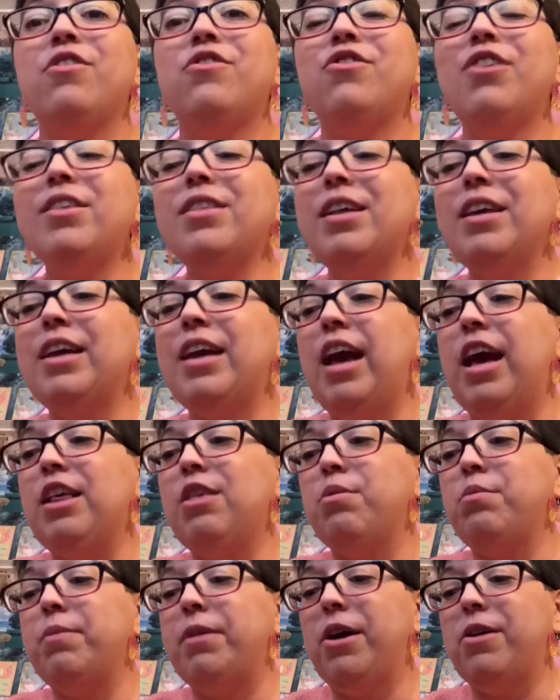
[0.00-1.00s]
Just in
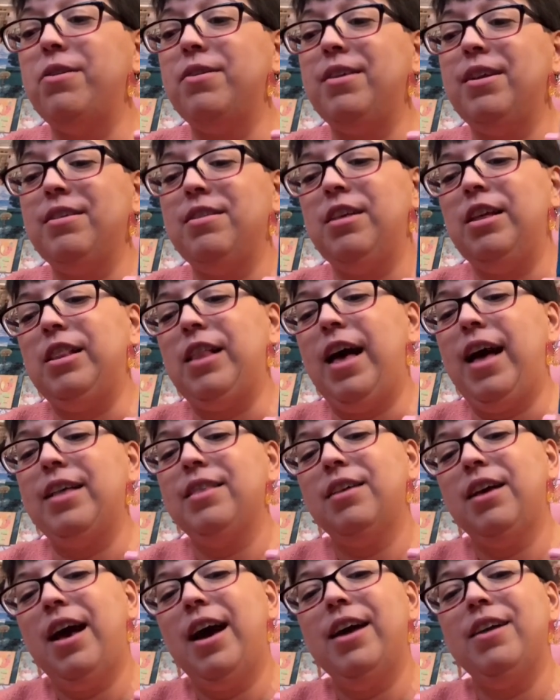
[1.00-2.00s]
case when we go to
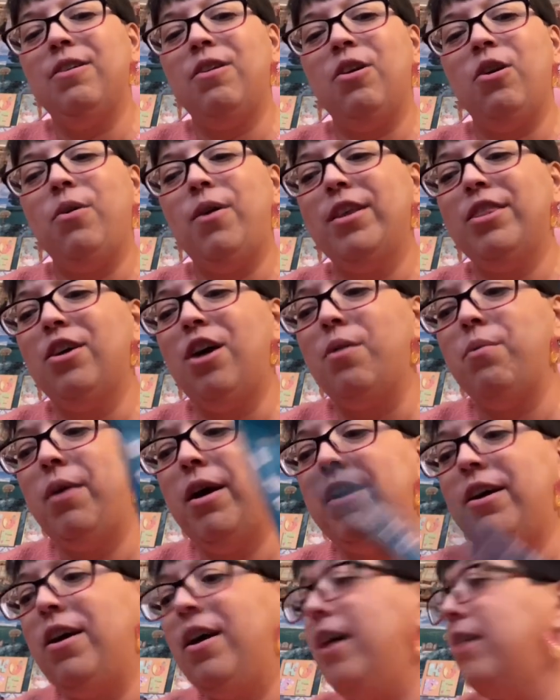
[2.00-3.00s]
Disneyland. I don't know. I thought,
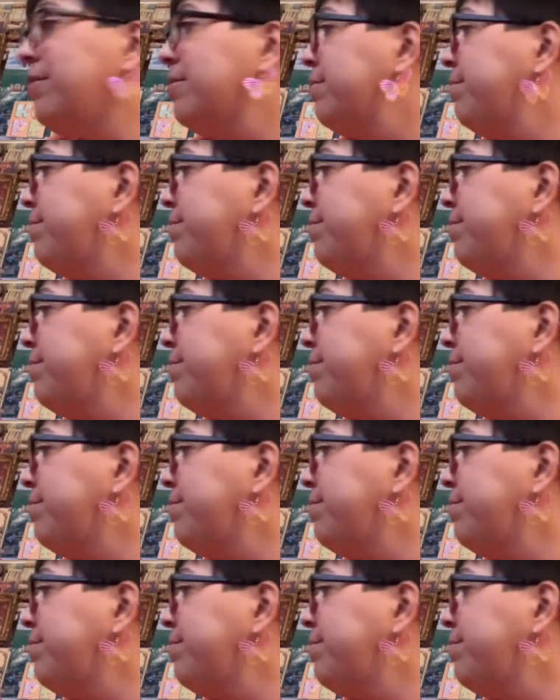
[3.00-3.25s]
why not?